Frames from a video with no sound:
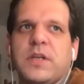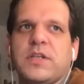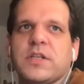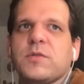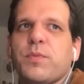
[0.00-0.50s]
He
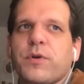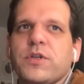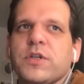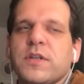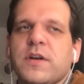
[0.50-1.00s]
just
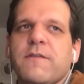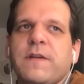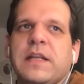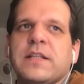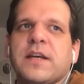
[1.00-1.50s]
purchased an
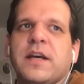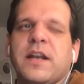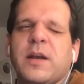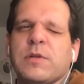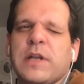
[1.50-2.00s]
affiliate site,
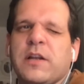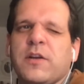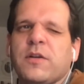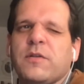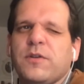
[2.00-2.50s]
and I was like,
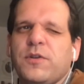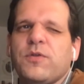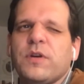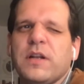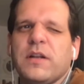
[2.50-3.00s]

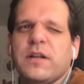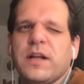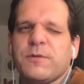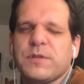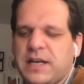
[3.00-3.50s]

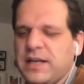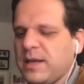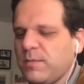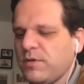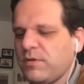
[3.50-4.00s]
I was telling
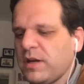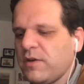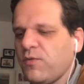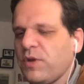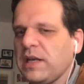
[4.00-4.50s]
him, you're in
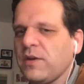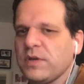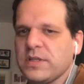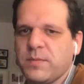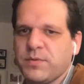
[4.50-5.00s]
a really
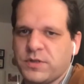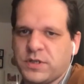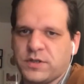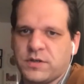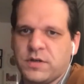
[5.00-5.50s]
risky
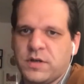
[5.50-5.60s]
position.